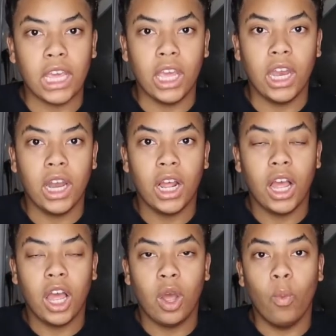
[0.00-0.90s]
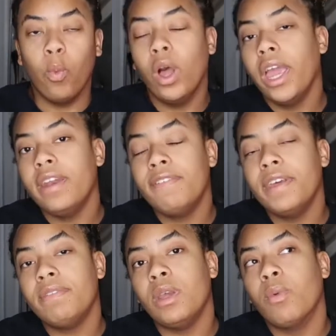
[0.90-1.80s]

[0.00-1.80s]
150.